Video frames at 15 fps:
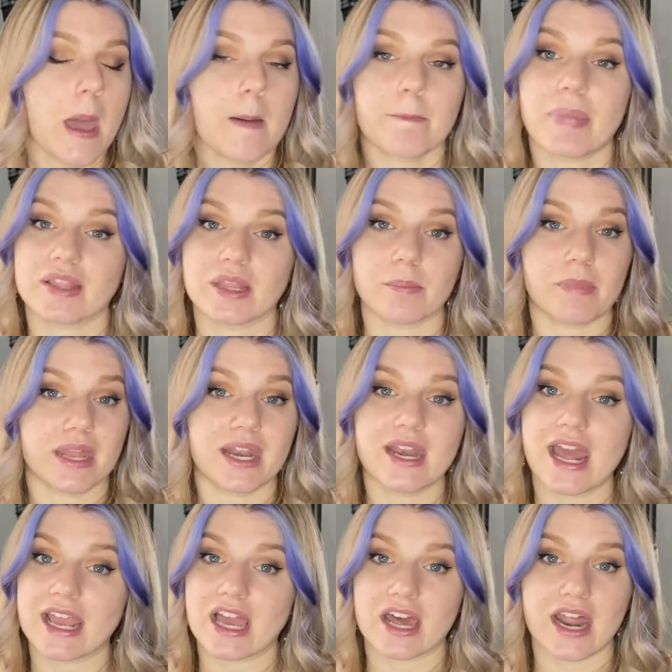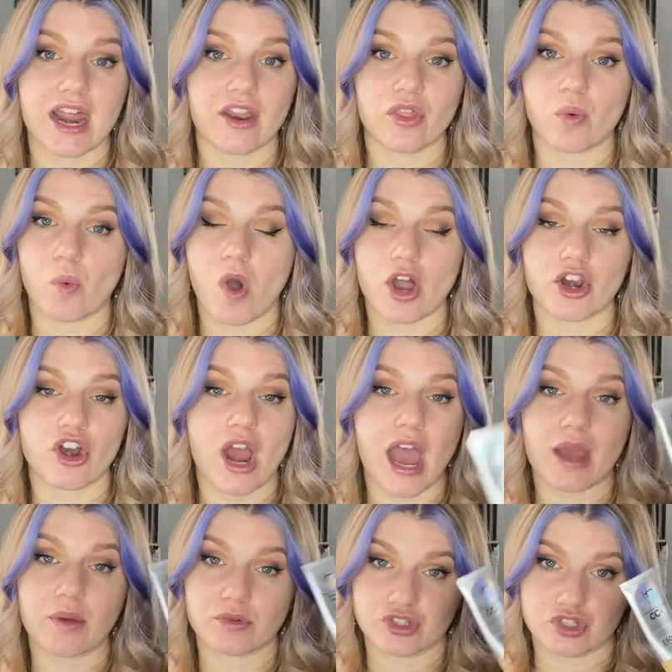But the minute I got out of the water, I
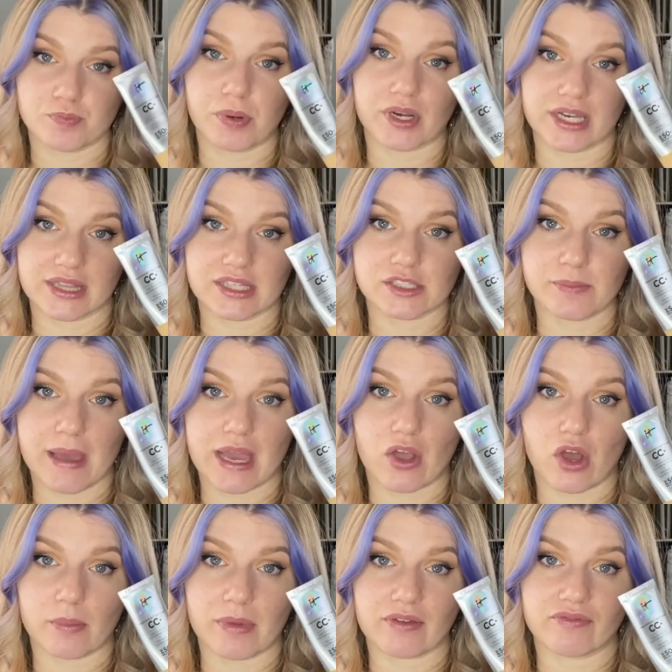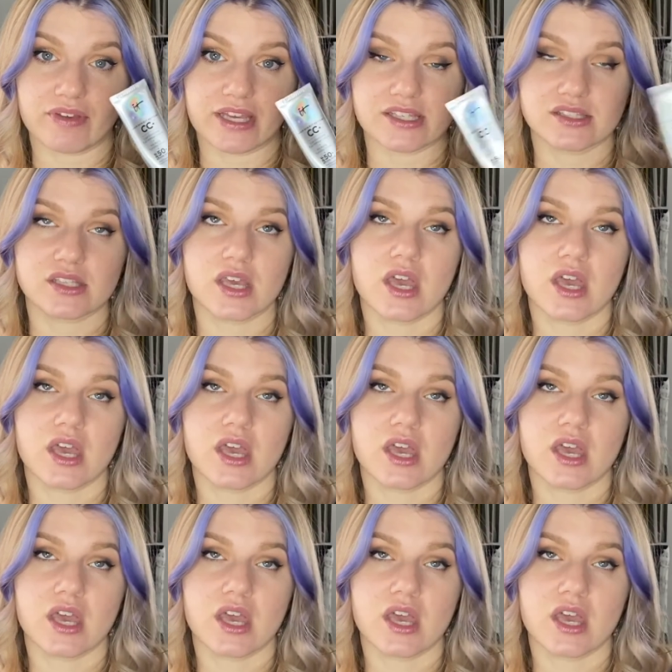was putting this back on my face.